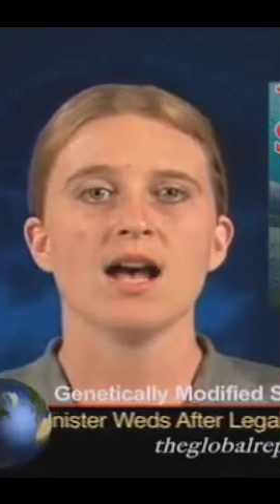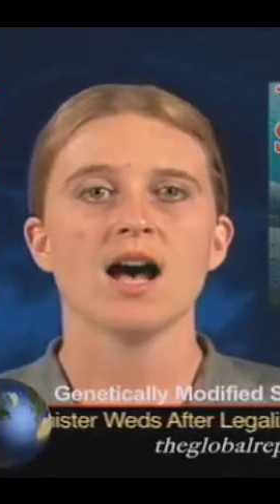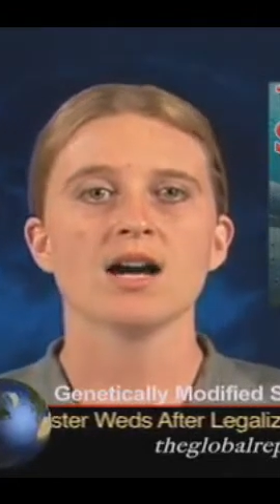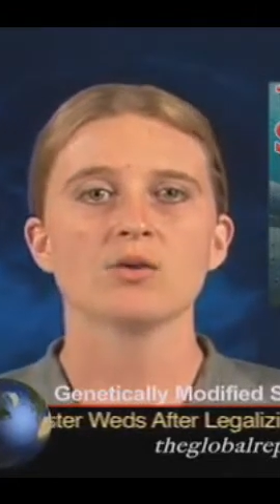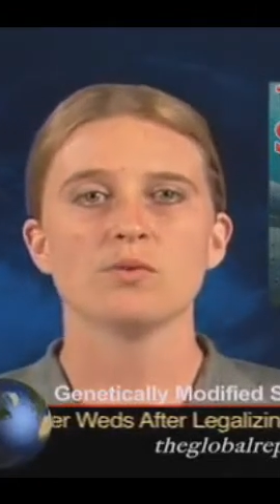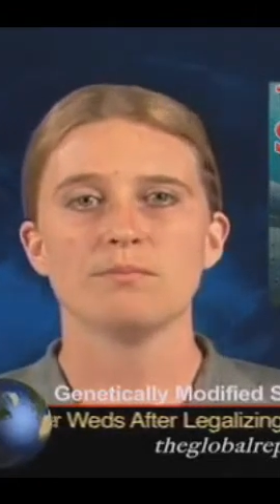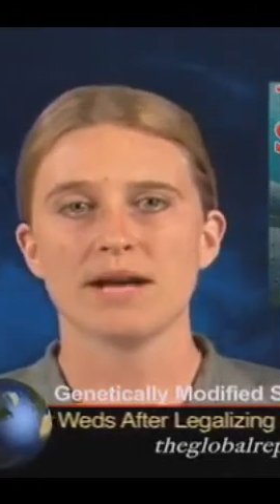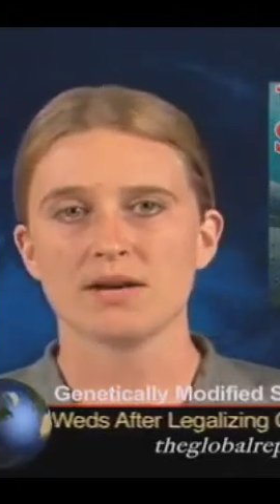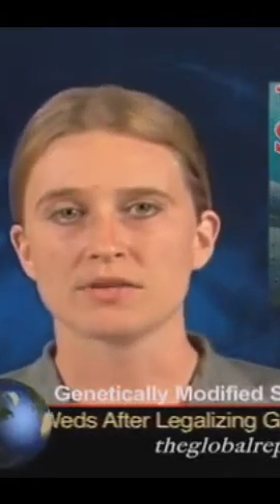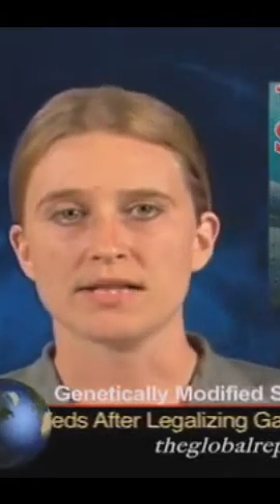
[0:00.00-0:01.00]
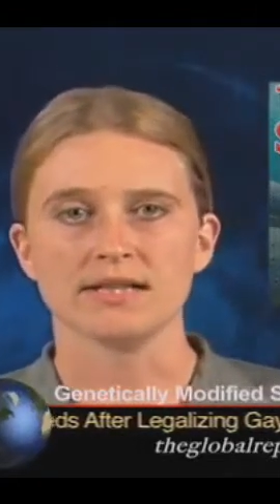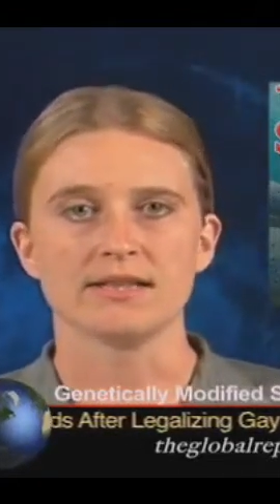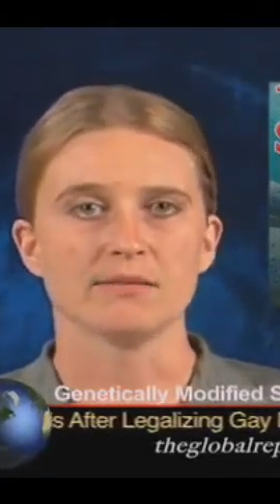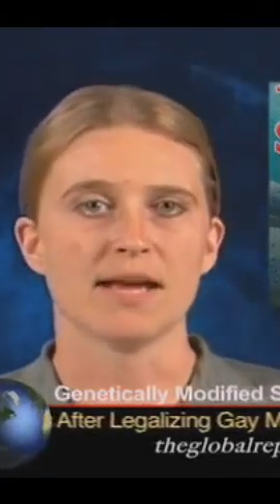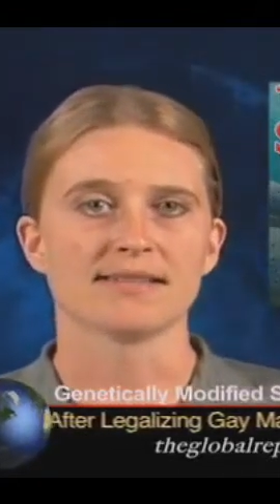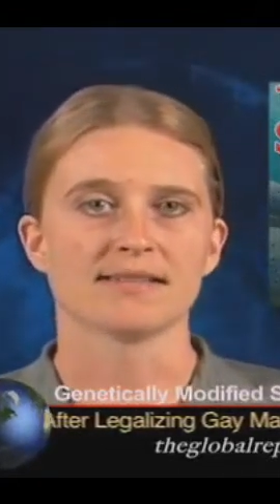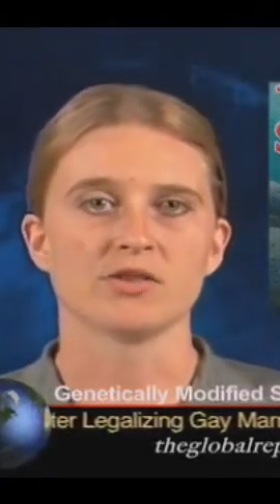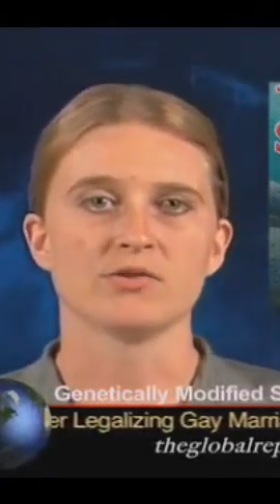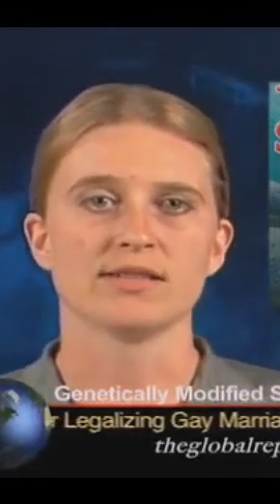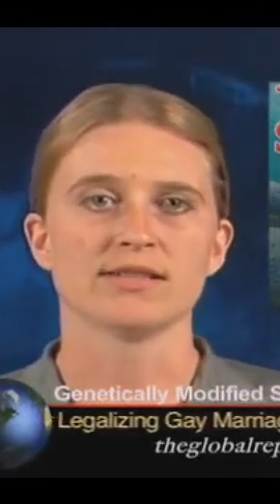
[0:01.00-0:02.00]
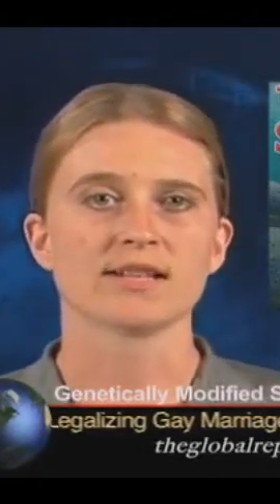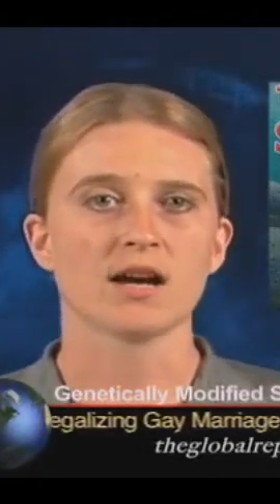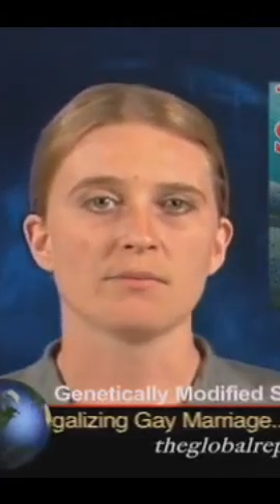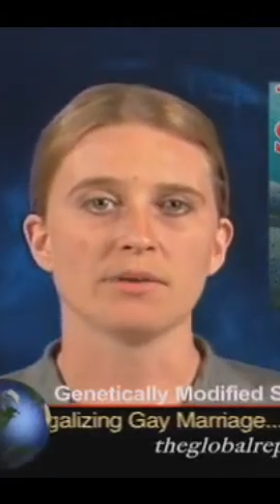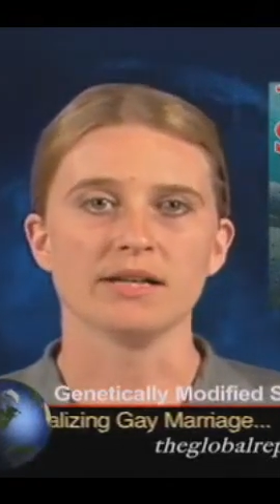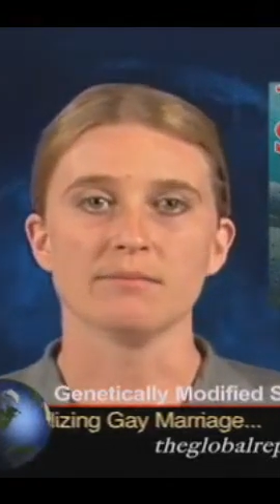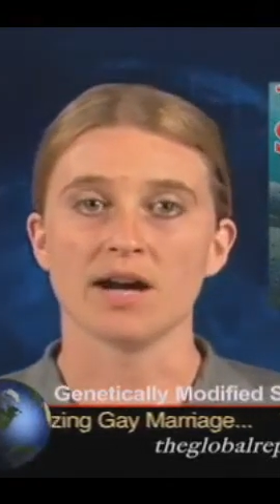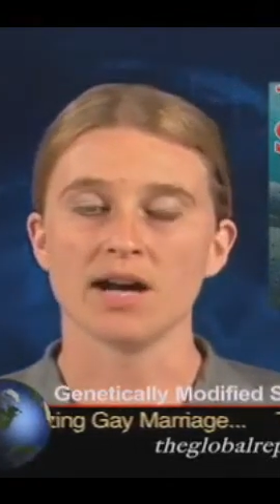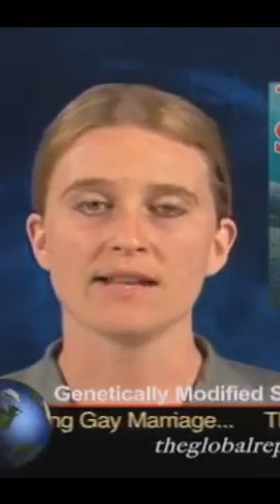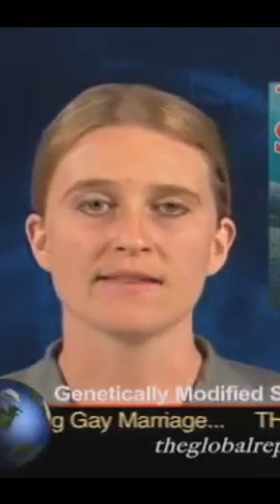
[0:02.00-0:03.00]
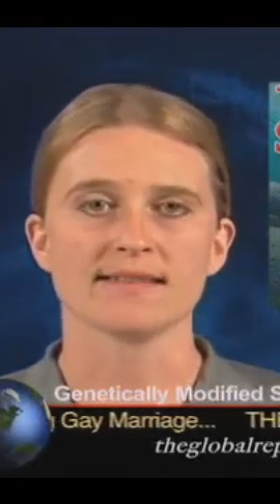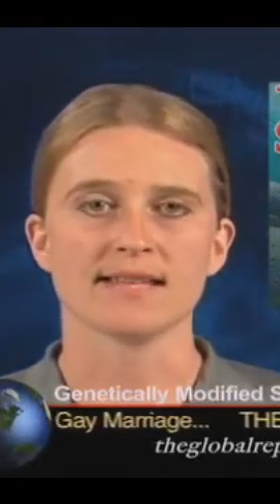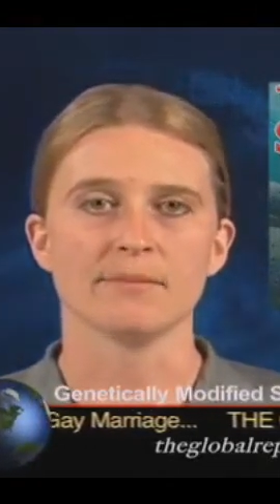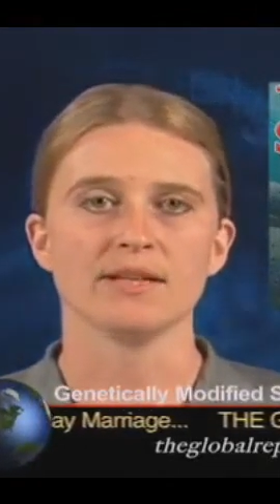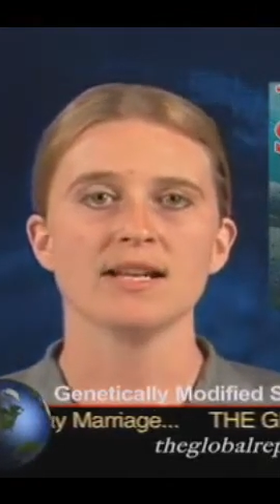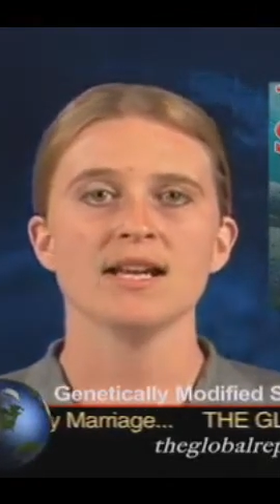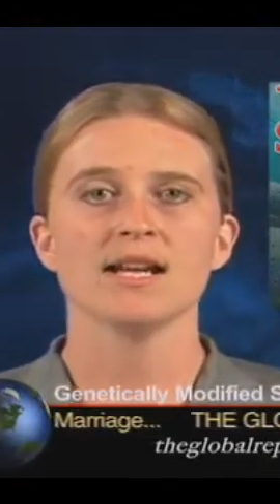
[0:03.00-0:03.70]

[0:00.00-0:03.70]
Aqua Bounty, the Massachusetts company behind the salmon,